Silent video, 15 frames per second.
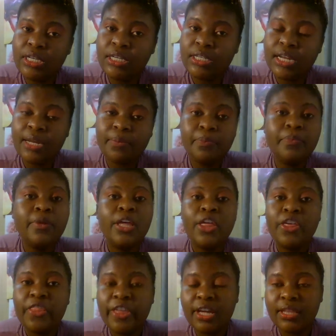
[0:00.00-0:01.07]
it and
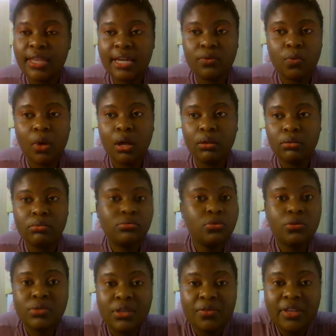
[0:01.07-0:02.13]
think that well
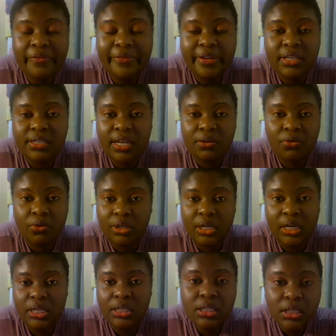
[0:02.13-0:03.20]
no south africans are not
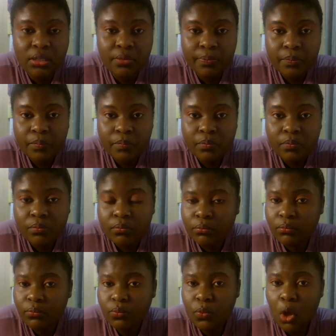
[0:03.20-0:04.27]
lazy
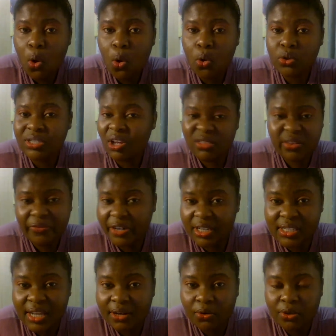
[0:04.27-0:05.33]
or south
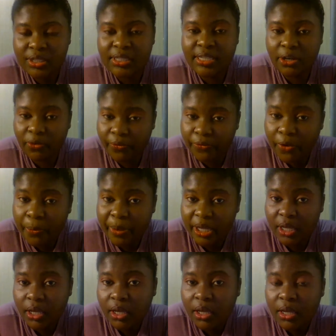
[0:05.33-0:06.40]
africans are not
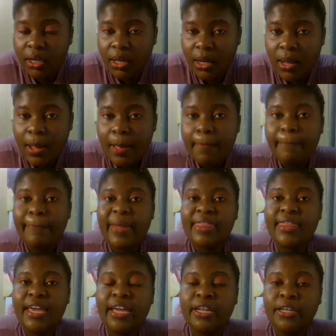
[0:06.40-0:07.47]
xenophobic but
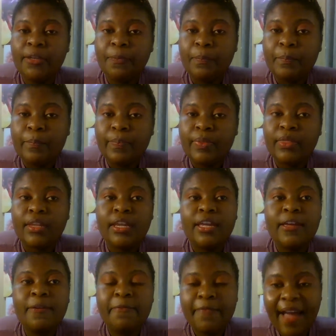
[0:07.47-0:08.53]
then
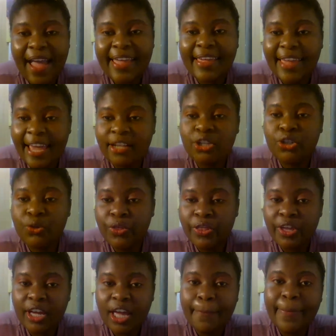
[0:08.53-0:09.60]
if i get to
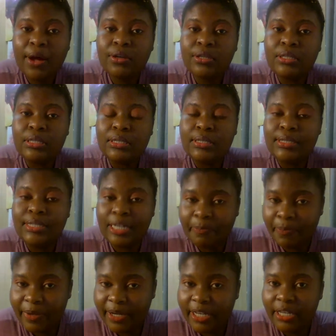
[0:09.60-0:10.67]
think about
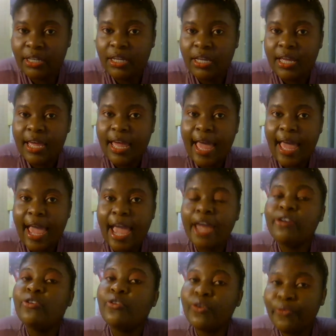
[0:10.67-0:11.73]
deeply
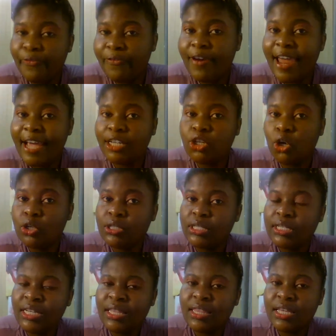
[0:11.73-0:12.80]
and reflect on
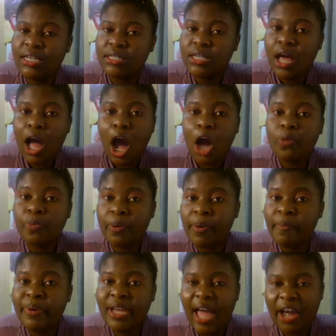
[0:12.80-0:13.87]
certain things. I'll
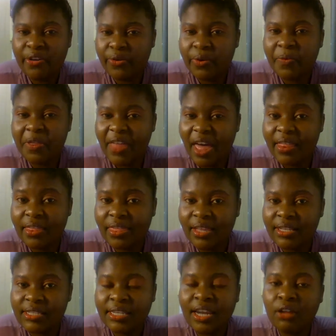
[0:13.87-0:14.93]
probably agree with other
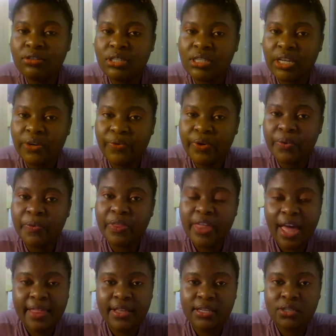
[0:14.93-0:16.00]
things and I'll disagree with
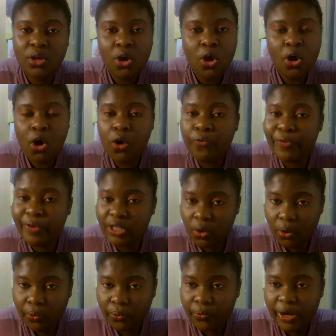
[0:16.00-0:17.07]
others, of which
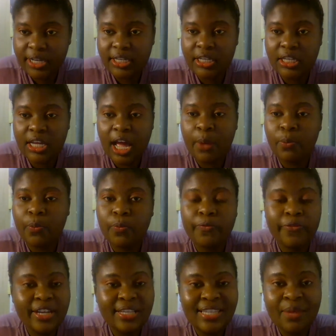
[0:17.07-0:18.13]
already, um,
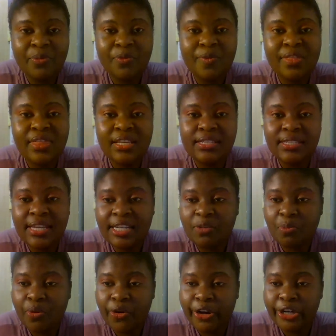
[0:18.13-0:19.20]
for example, with the
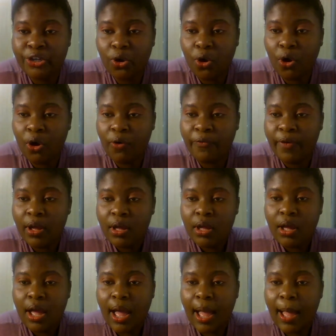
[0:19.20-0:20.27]
standpoint of
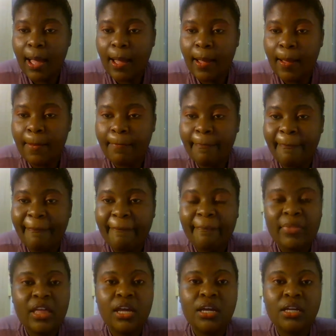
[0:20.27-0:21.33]
um,
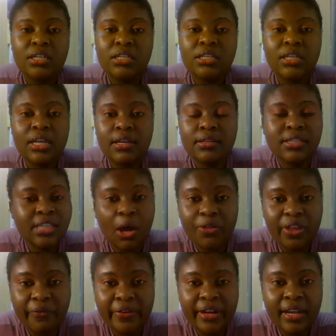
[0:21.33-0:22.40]

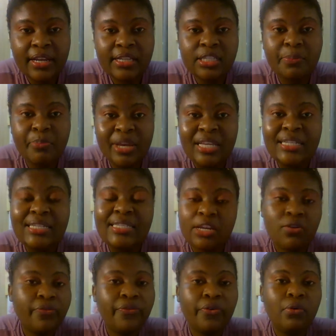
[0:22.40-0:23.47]
South Africans being
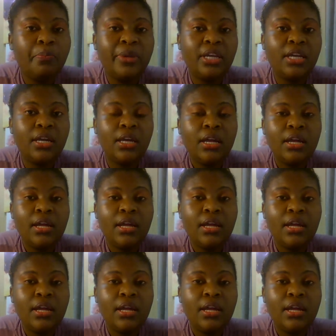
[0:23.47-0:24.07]
xenophobic.